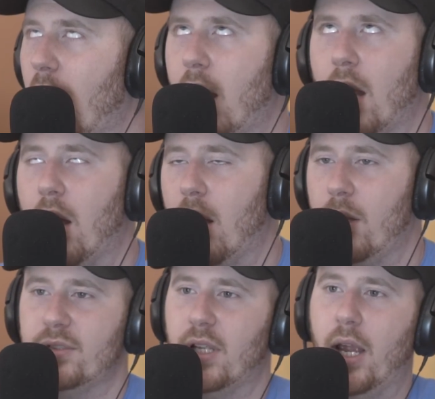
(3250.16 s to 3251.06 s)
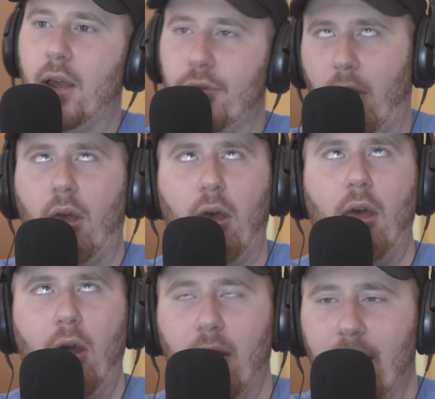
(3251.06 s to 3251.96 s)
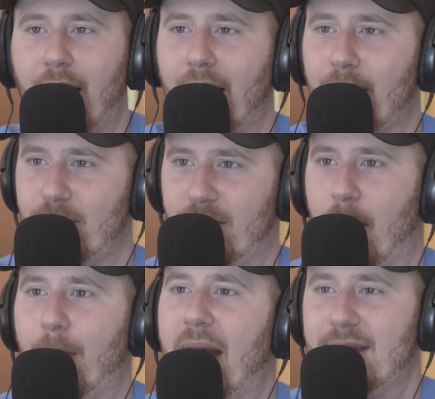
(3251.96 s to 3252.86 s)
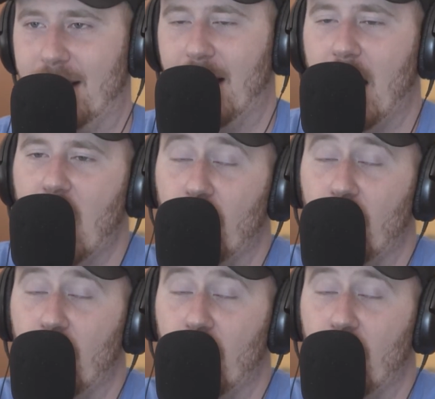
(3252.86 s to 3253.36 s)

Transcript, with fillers: Like, uh, it was like, I was like, uh, like it was right. amazing.